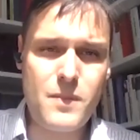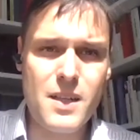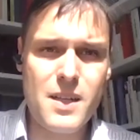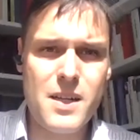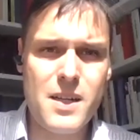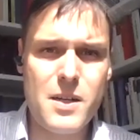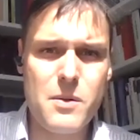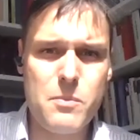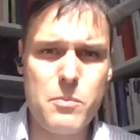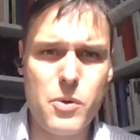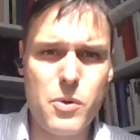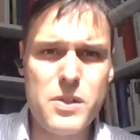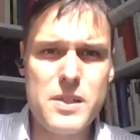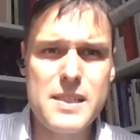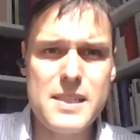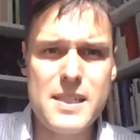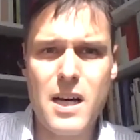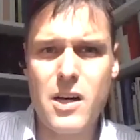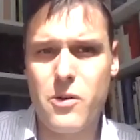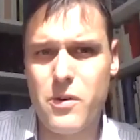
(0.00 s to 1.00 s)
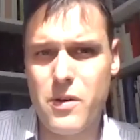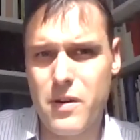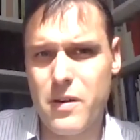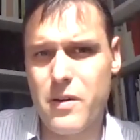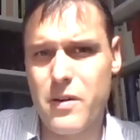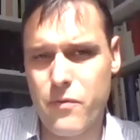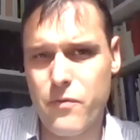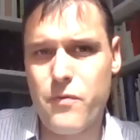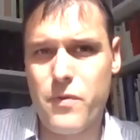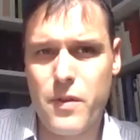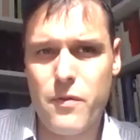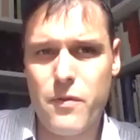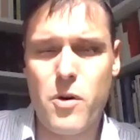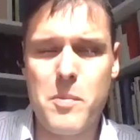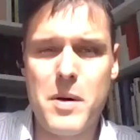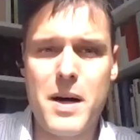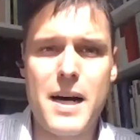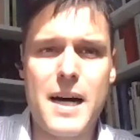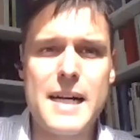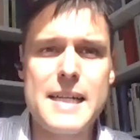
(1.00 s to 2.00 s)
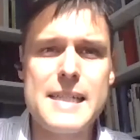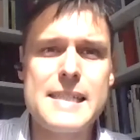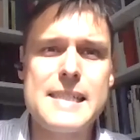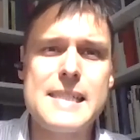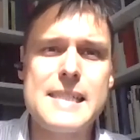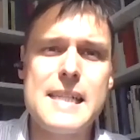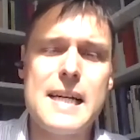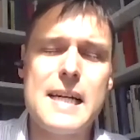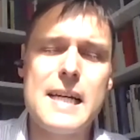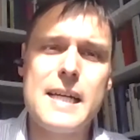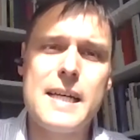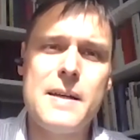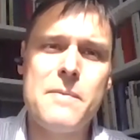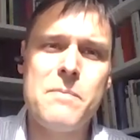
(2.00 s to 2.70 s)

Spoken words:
Bundestag, or the former Reichstag,